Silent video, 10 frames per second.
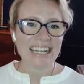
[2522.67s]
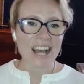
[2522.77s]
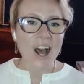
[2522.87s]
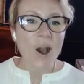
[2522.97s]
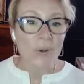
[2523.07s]

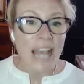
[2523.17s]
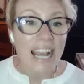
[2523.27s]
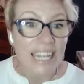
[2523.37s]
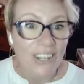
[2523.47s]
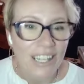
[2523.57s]
Oh yeah,
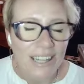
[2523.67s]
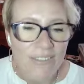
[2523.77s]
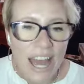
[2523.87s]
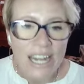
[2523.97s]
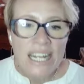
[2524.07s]
Carolyn, love
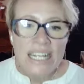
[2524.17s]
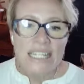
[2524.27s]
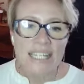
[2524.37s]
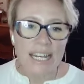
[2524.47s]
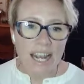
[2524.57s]
that.
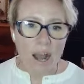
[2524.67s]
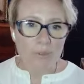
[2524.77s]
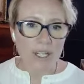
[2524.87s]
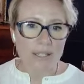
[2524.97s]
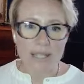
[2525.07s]
Seating options.